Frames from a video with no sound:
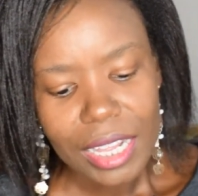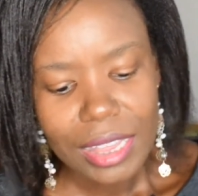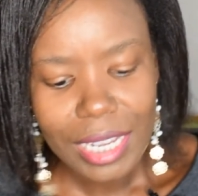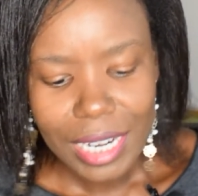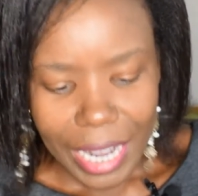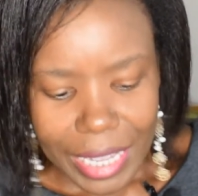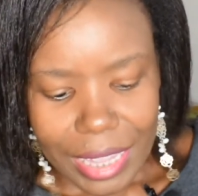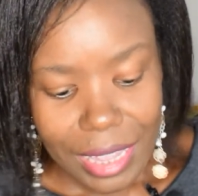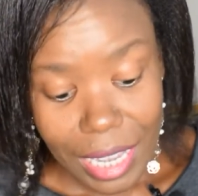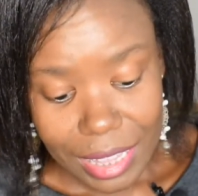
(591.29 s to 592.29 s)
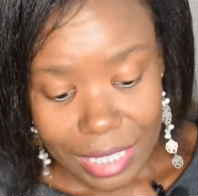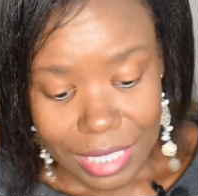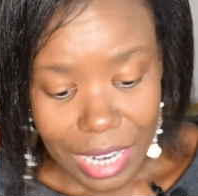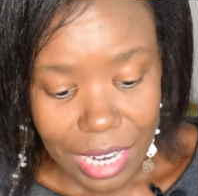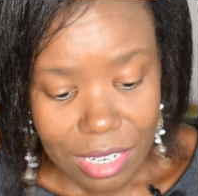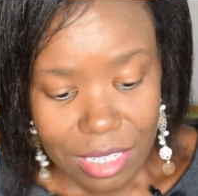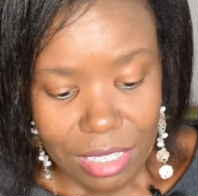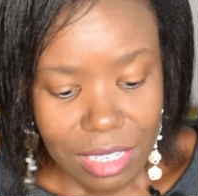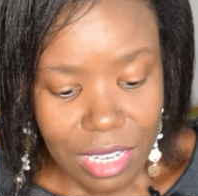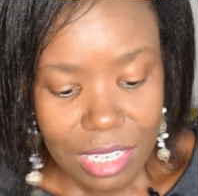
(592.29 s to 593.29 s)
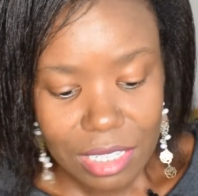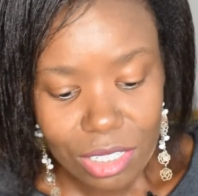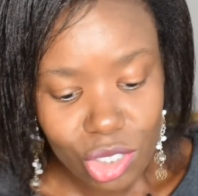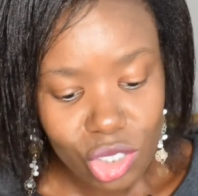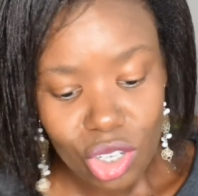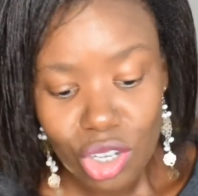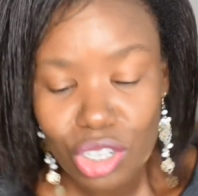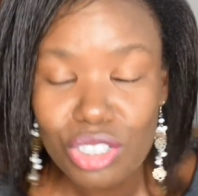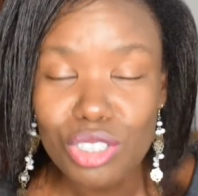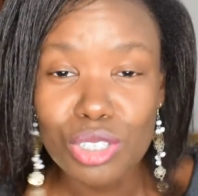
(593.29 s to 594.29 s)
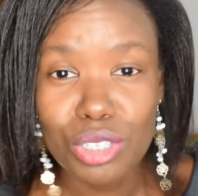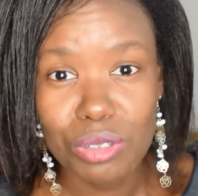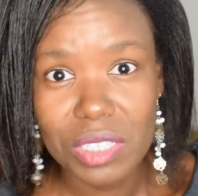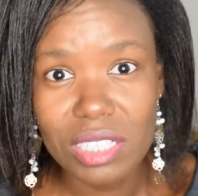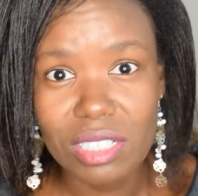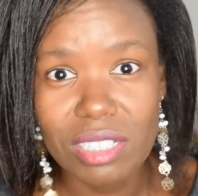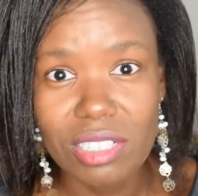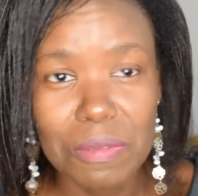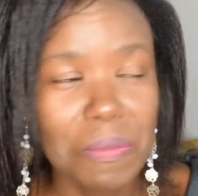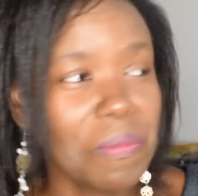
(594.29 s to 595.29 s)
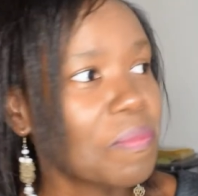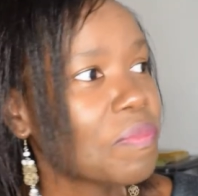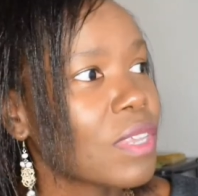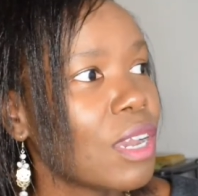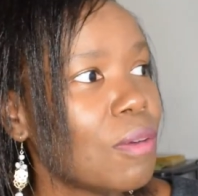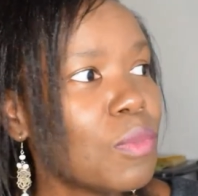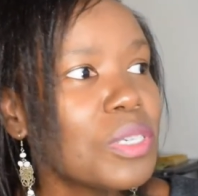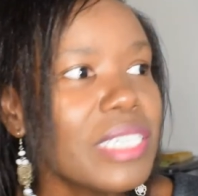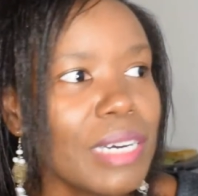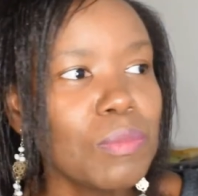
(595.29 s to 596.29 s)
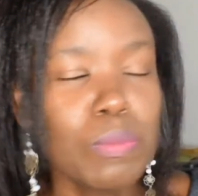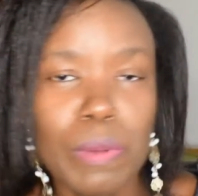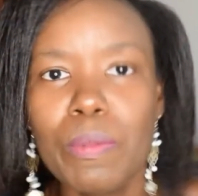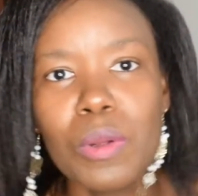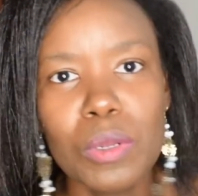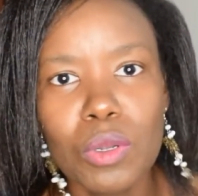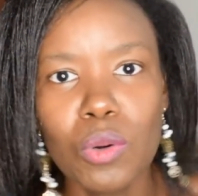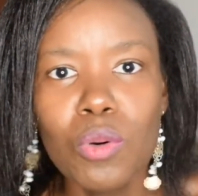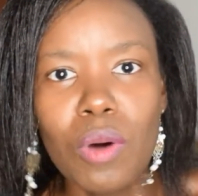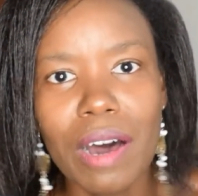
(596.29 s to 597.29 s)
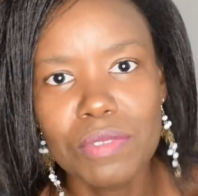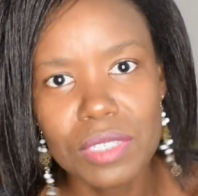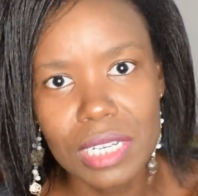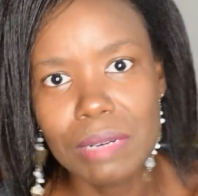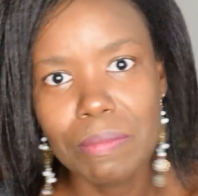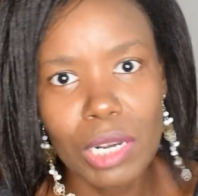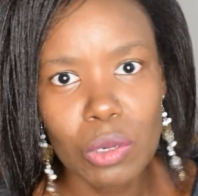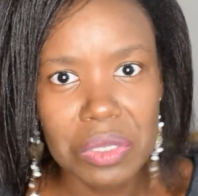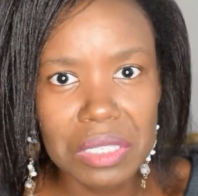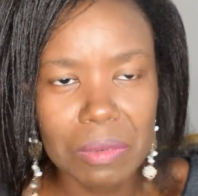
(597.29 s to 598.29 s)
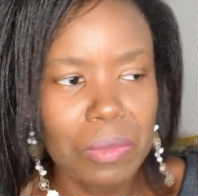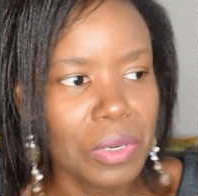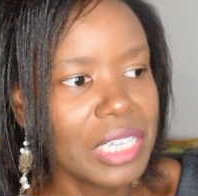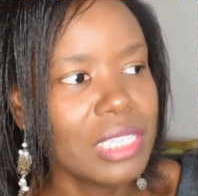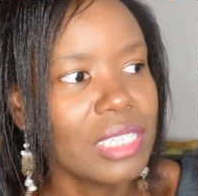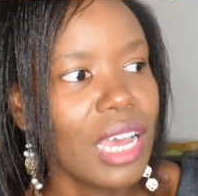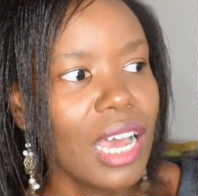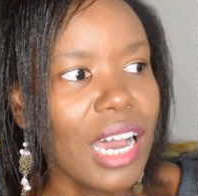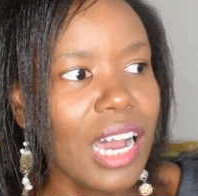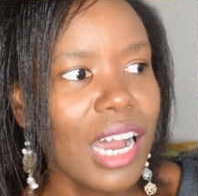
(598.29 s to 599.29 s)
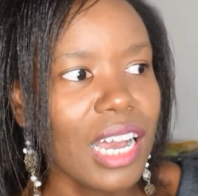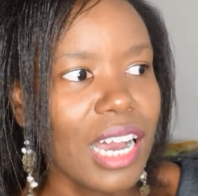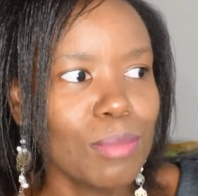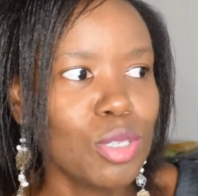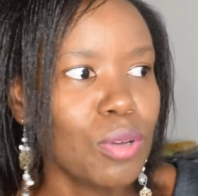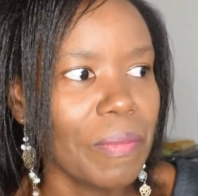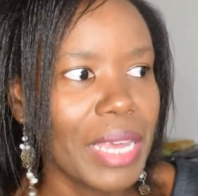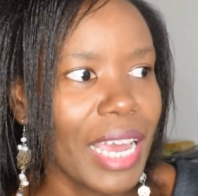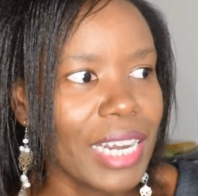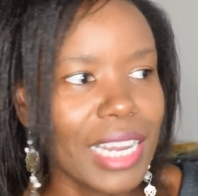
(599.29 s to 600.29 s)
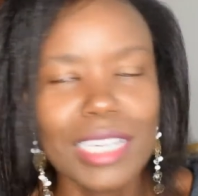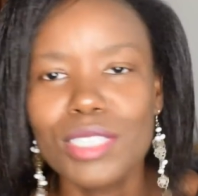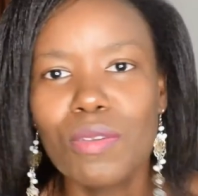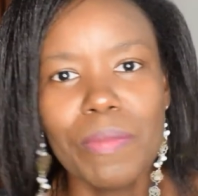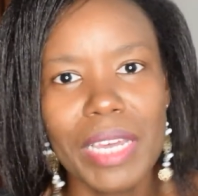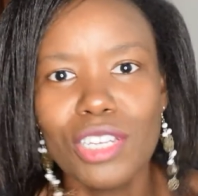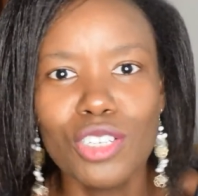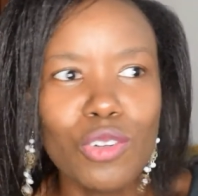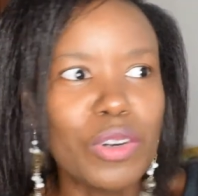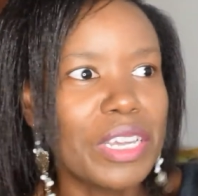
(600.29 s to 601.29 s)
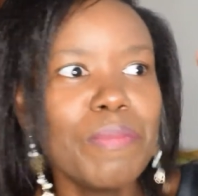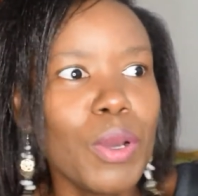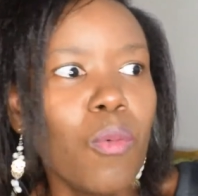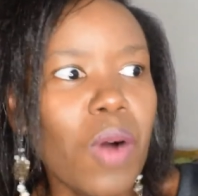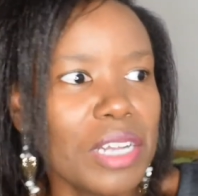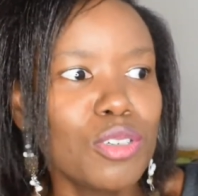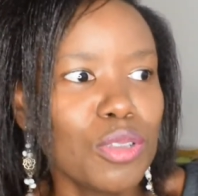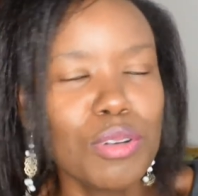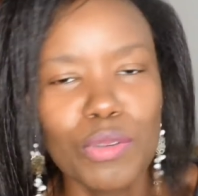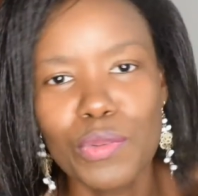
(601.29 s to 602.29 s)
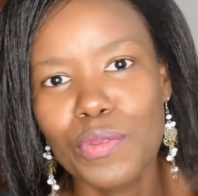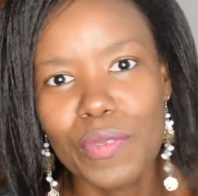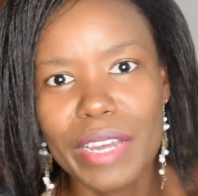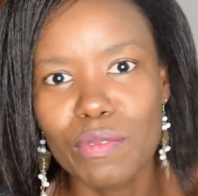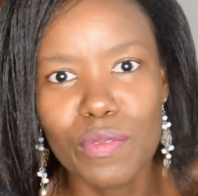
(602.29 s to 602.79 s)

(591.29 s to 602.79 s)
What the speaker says: The ninth thing that I learned is do your research. Most times people who have seen me lose some weight come to me and ask me, you know, give me 1, 2, 3, 4, 5.